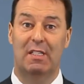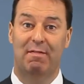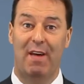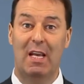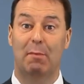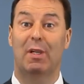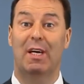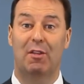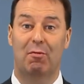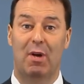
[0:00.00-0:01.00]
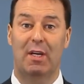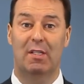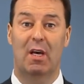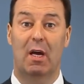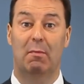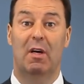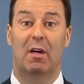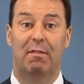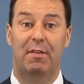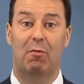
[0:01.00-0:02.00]
is available at the right time
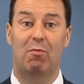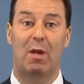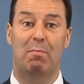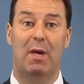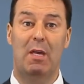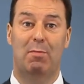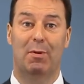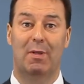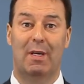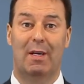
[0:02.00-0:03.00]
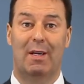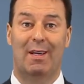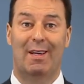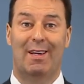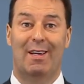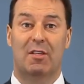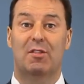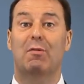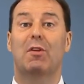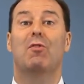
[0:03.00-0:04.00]
for the right people,
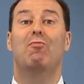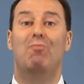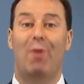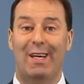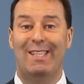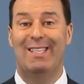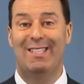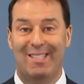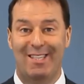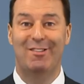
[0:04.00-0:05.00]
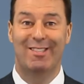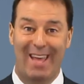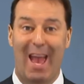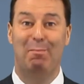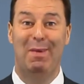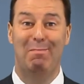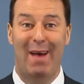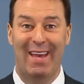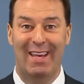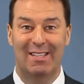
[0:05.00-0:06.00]
so that the right decisions can be
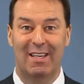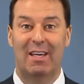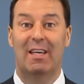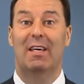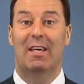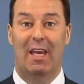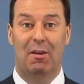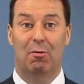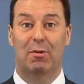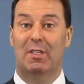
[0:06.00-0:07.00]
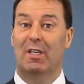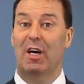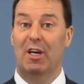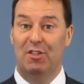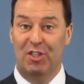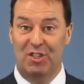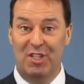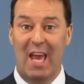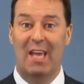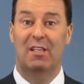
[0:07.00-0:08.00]
made in order to
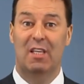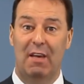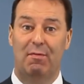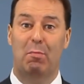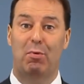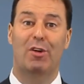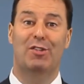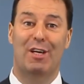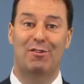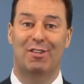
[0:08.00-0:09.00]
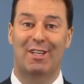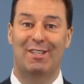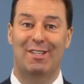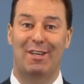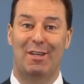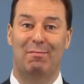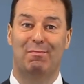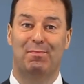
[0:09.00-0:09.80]
understand if the project should continue.